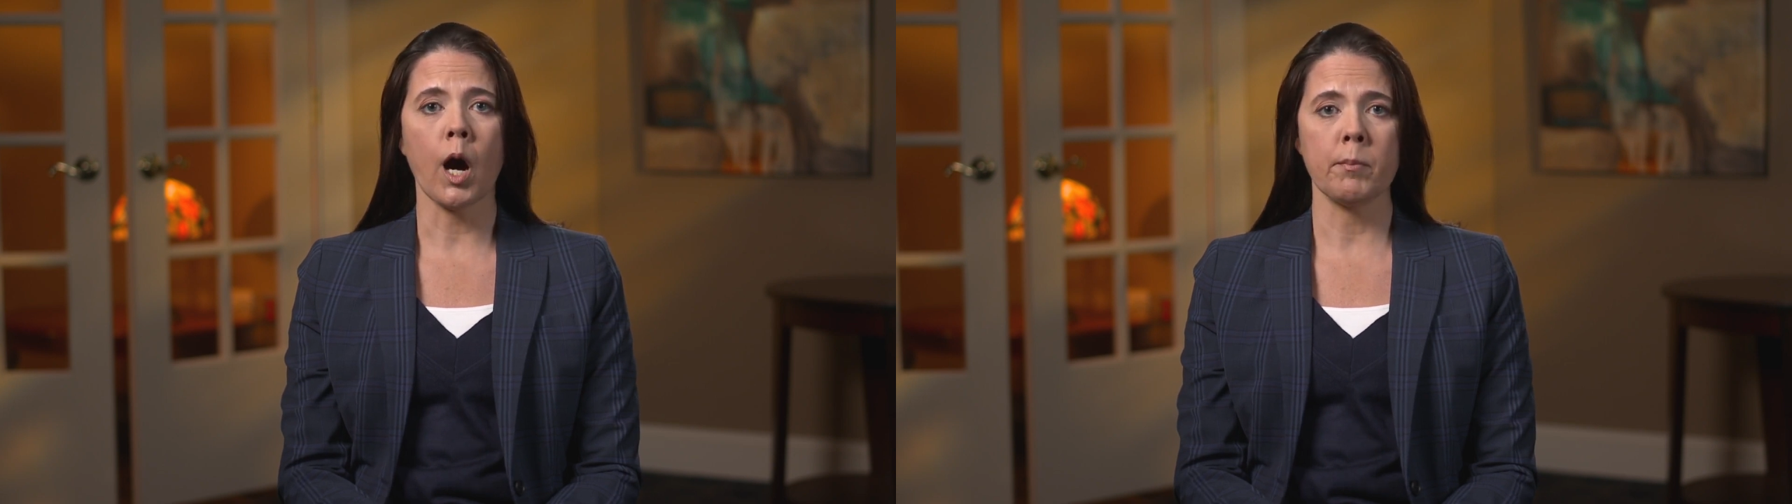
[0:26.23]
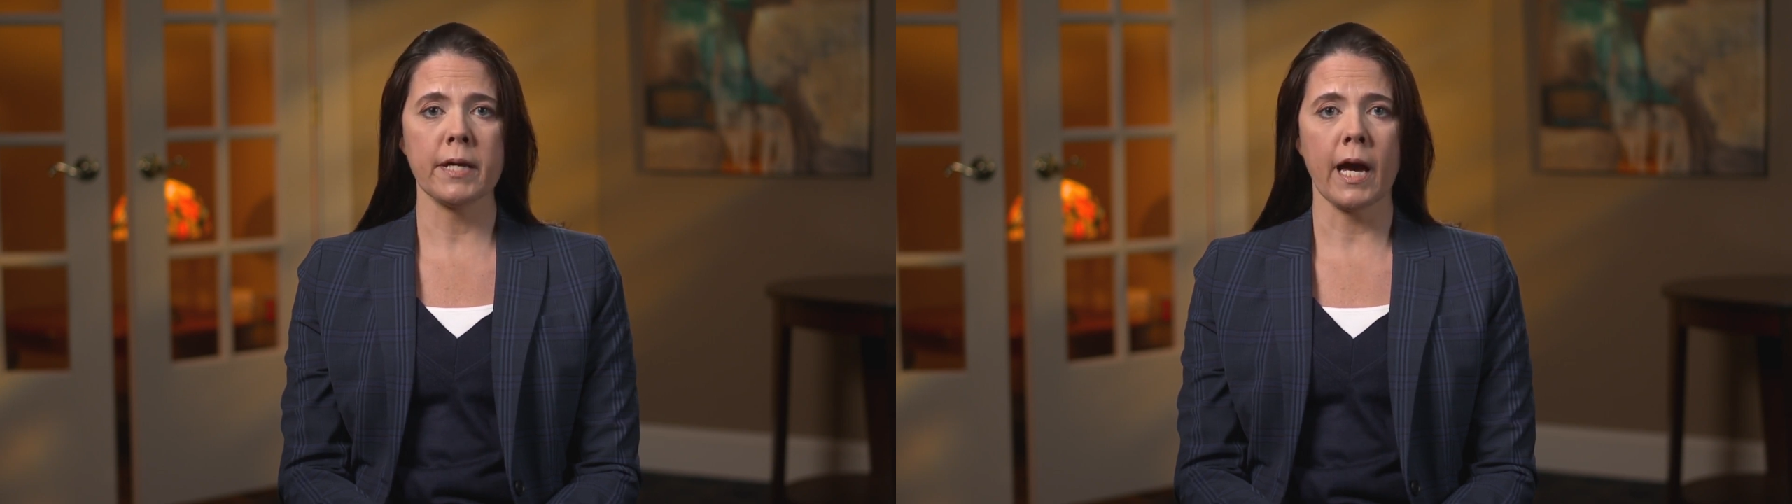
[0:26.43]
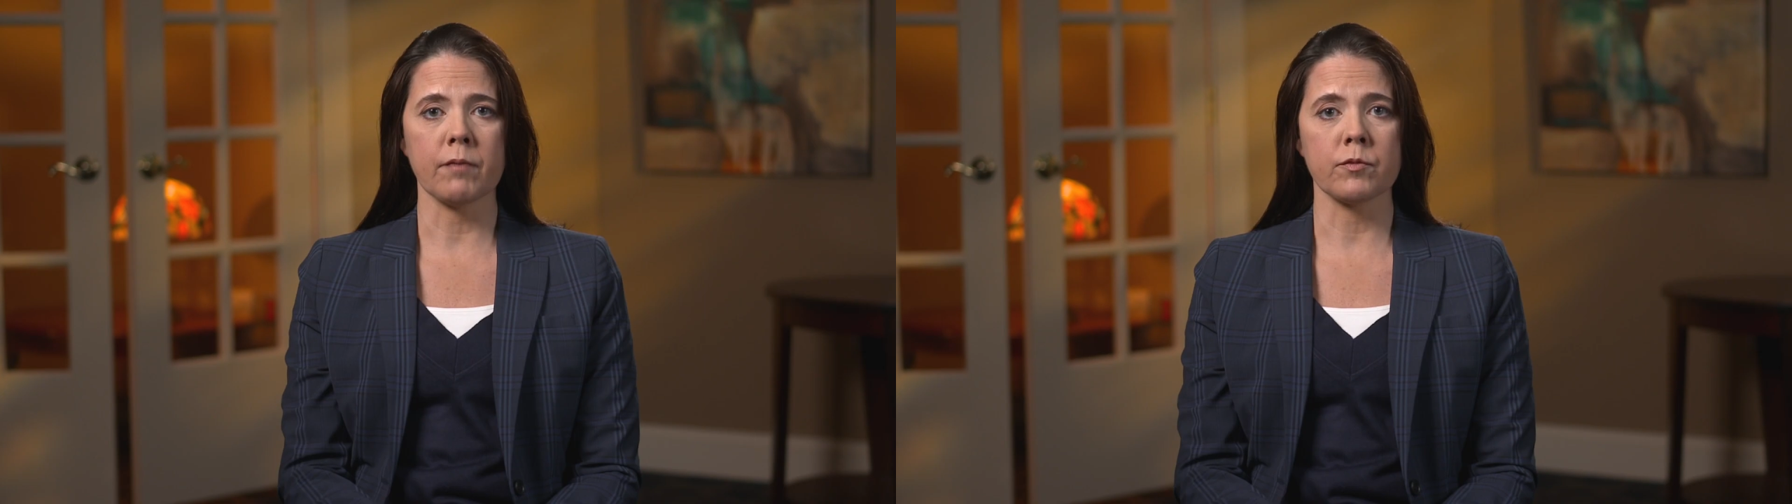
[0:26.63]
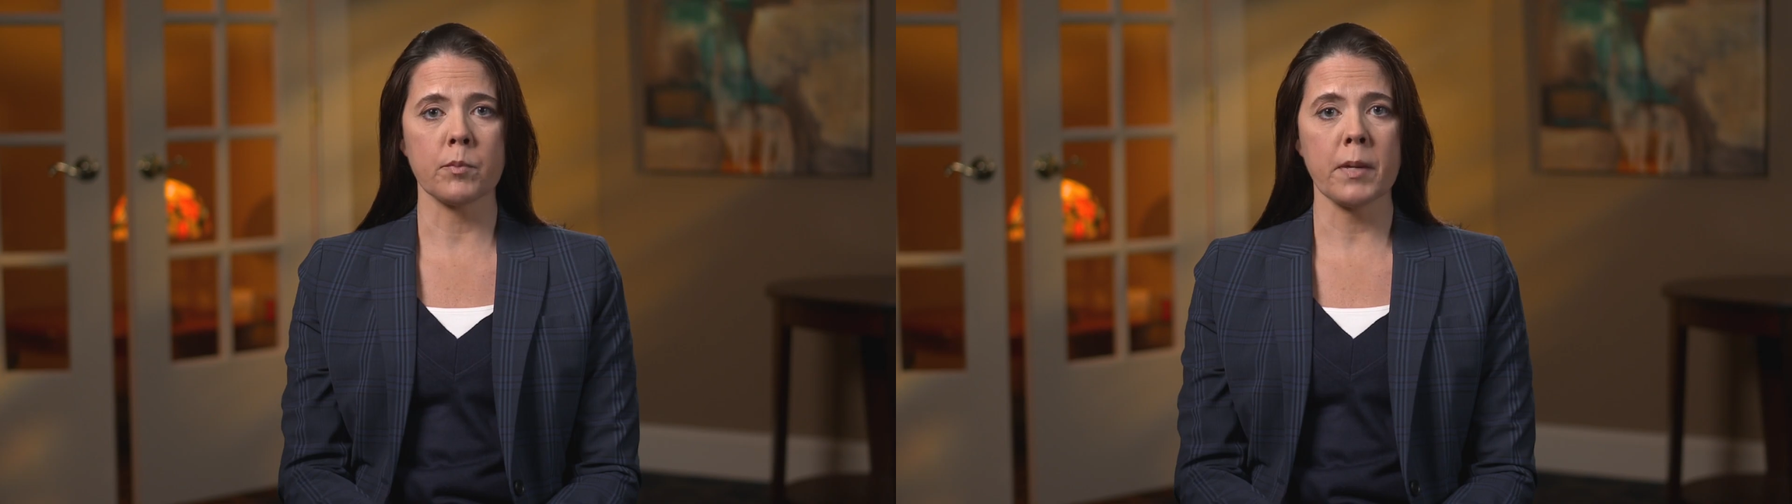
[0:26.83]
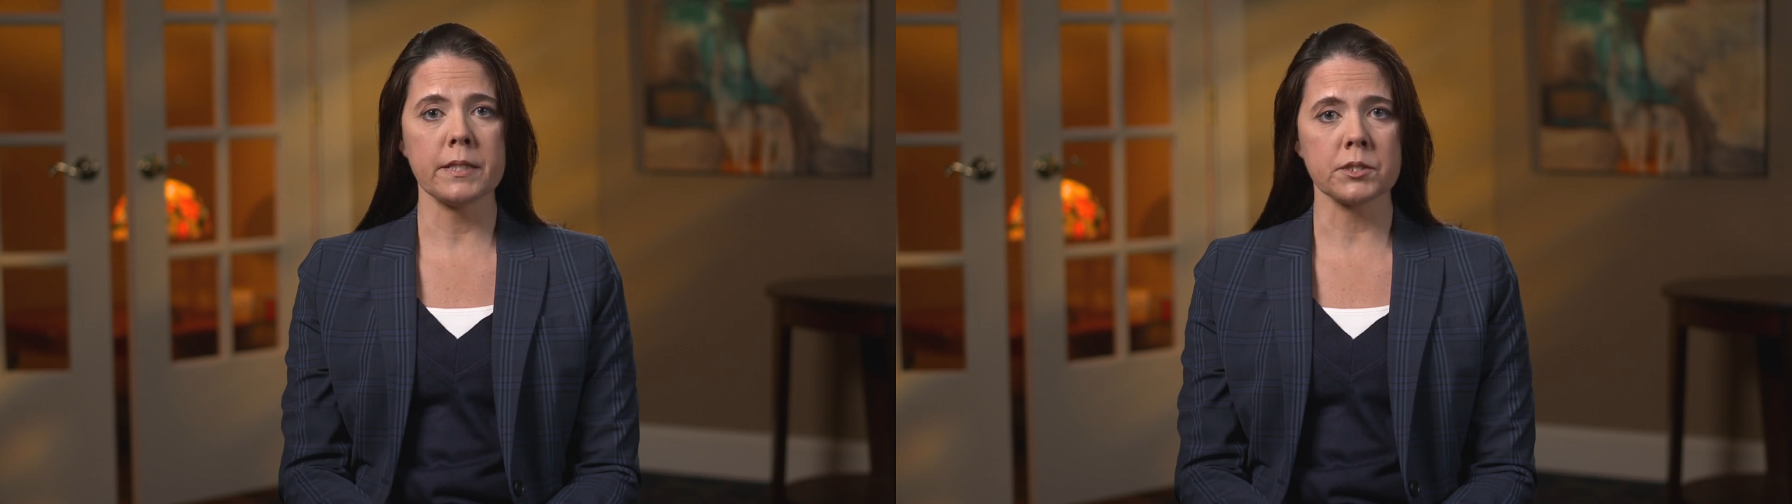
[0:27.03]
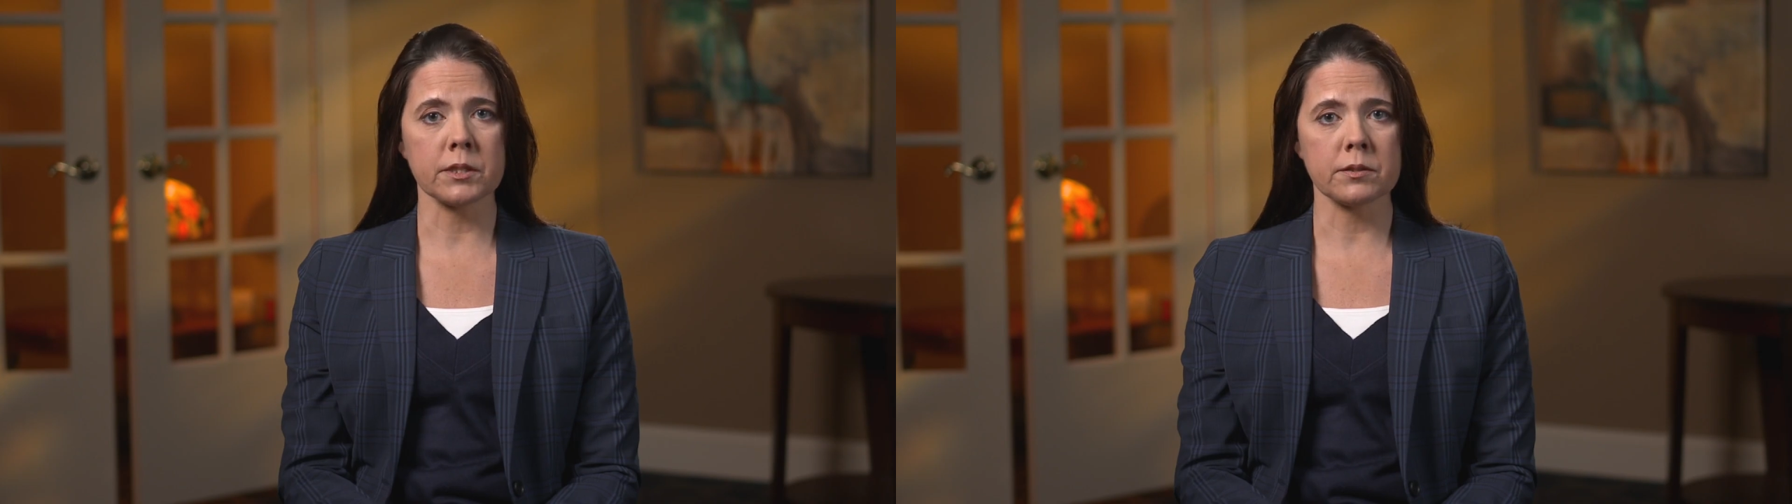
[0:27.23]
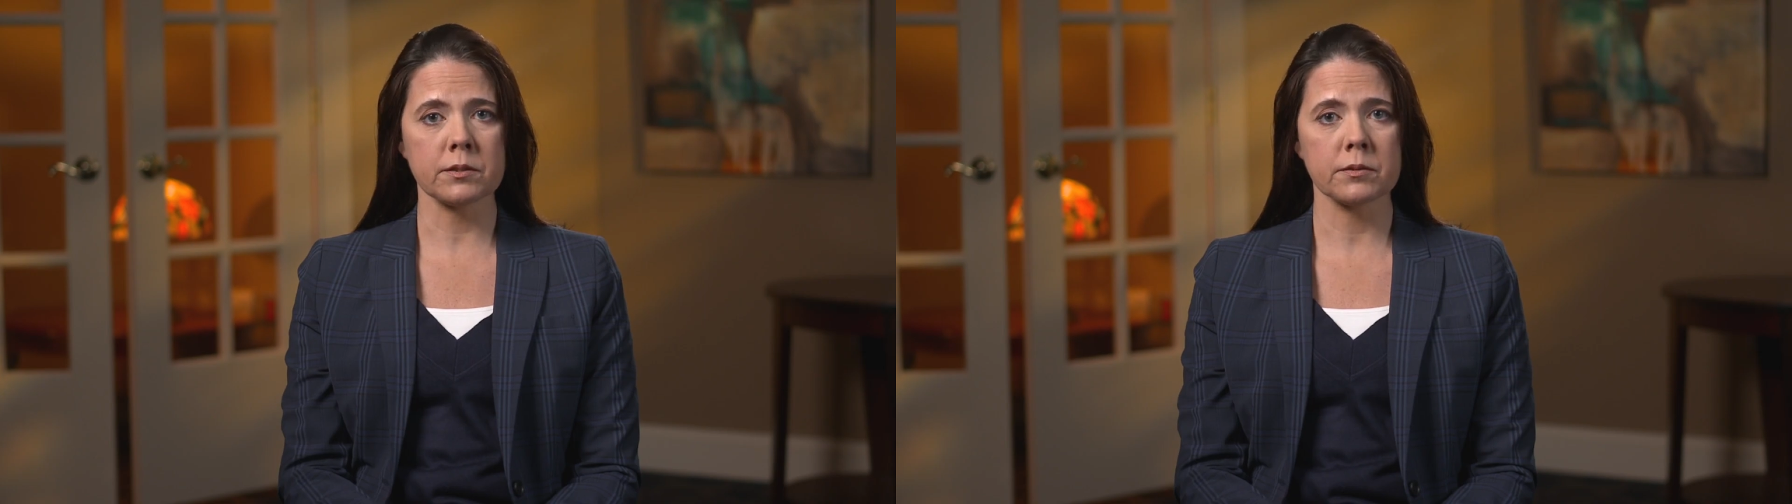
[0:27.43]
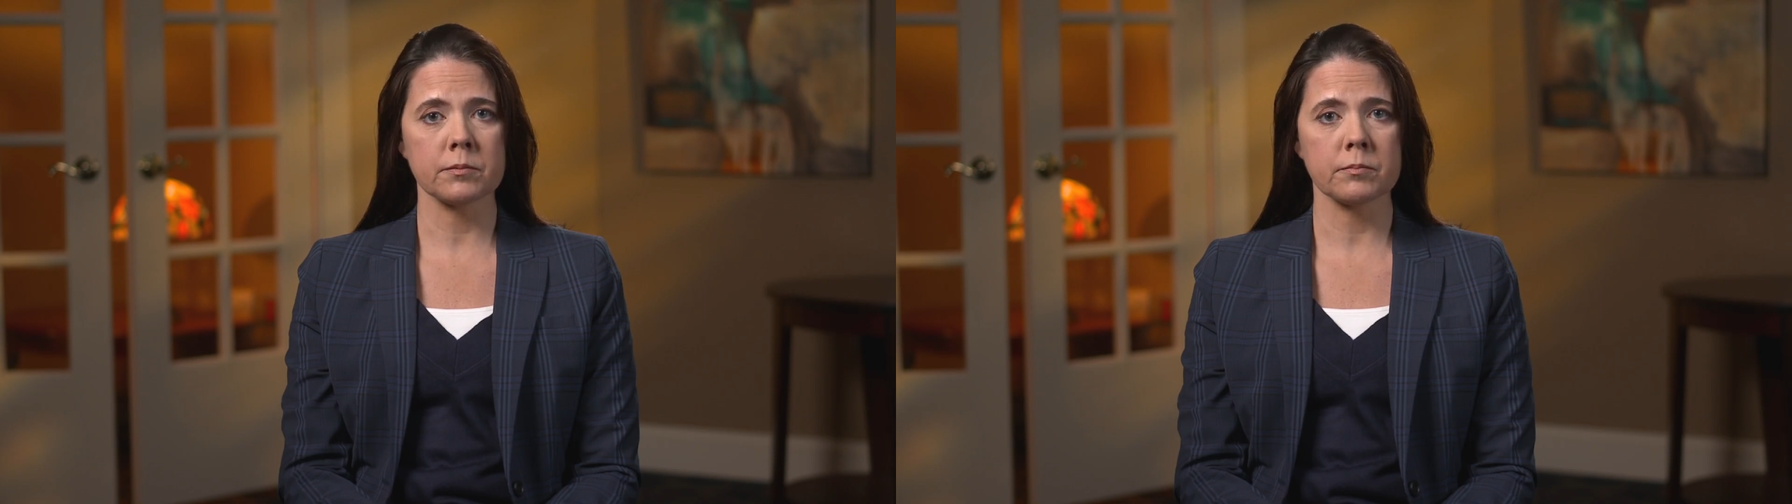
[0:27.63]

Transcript: on behalf of a patient.